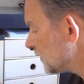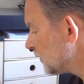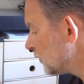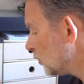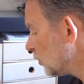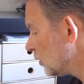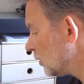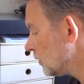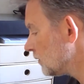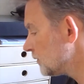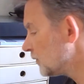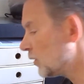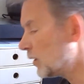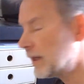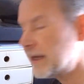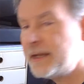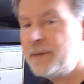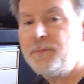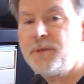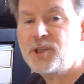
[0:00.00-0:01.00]
for
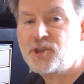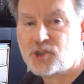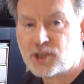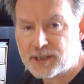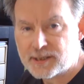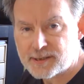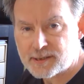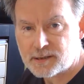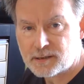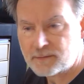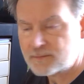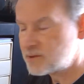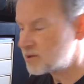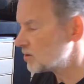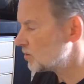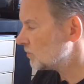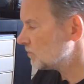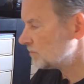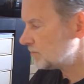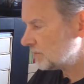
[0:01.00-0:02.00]
images,
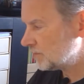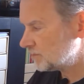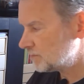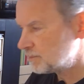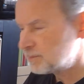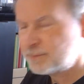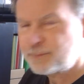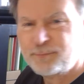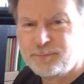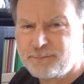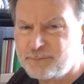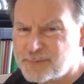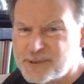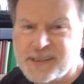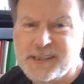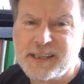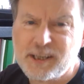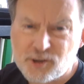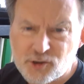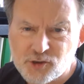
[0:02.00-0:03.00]
so
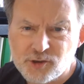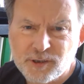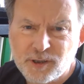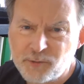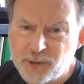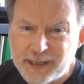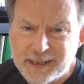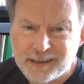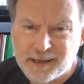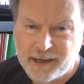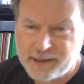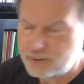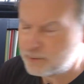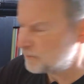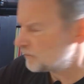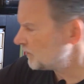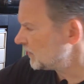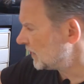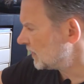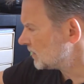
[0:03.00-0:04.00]
stationery kind of
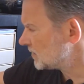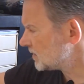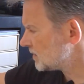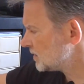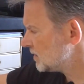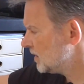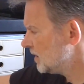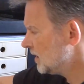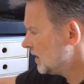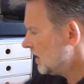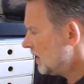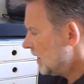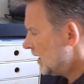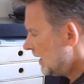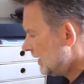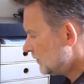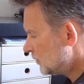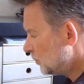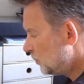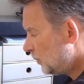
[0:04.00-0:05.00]
things.
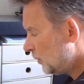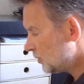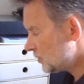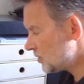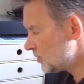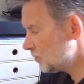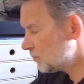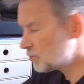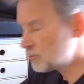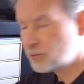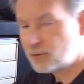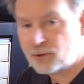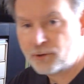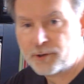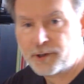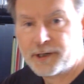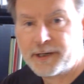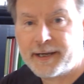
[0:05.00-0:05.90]
And the bottom drawer